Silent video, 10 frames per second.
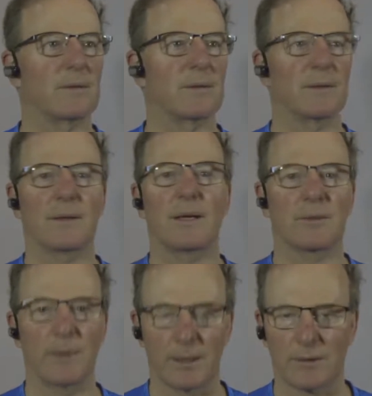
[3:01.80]

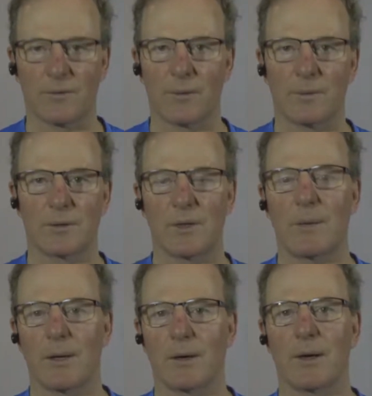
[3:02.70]
classmates from
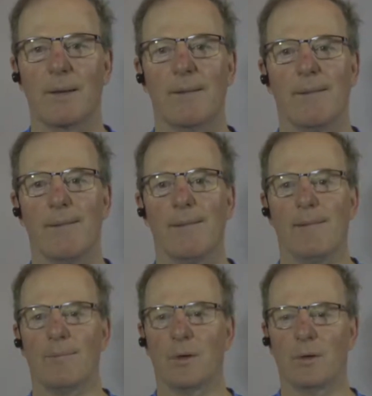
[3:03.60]
seminary,
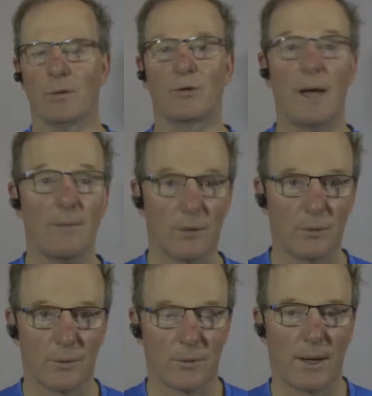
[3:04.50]
who traveled
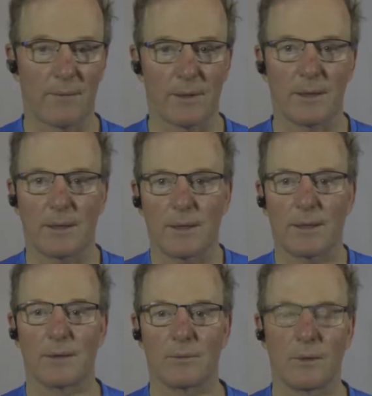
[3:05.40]
with Ravi,
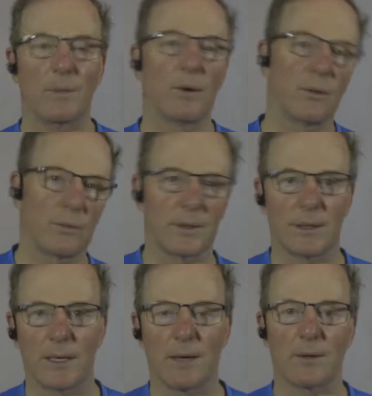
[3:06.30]
and we both went
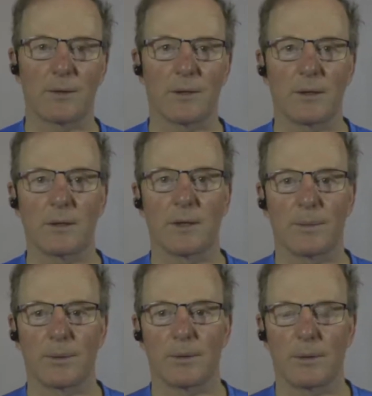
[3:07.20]
together to
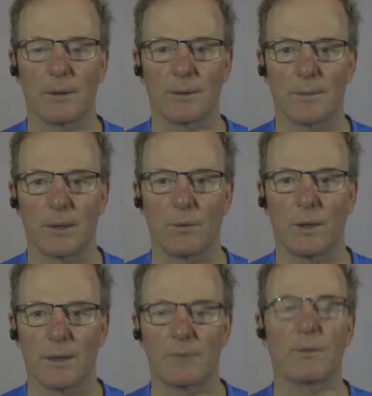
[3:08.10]
Europe at
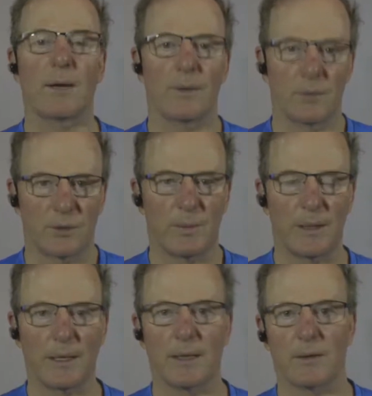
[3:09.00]
one. And Ravi was
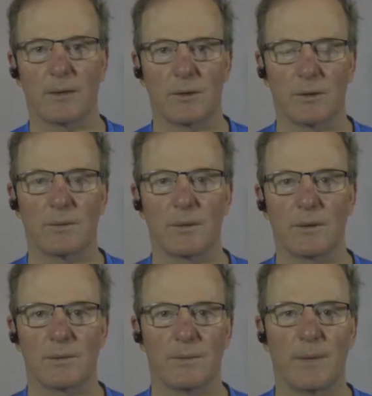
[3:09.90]
speaking at this
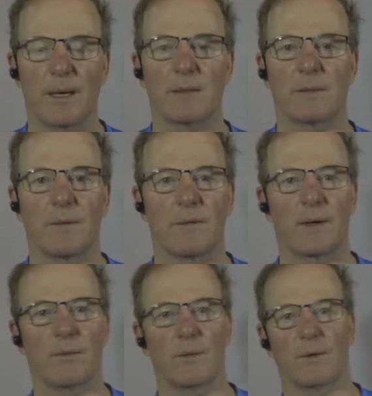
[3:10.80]
massive
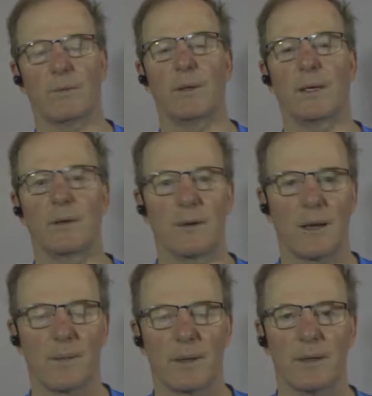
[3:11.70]
event with Billy
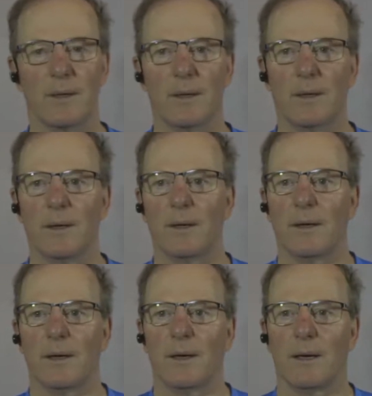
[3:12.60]
Graham
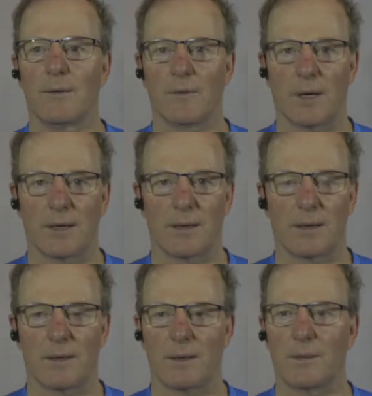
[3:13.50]
and
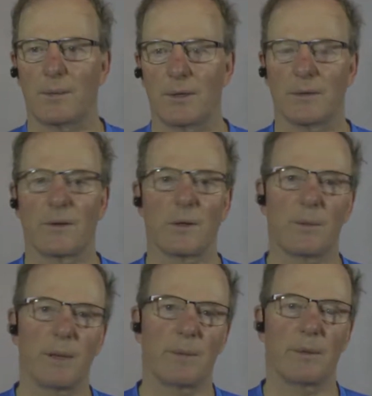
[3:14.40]
Franklin and a bunch of other
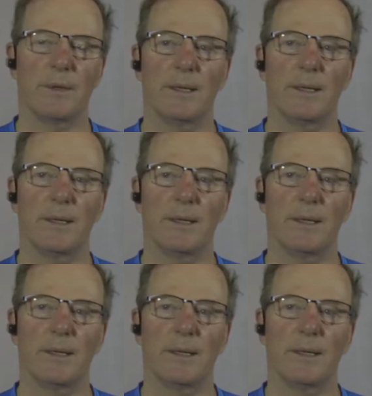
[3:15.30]
people.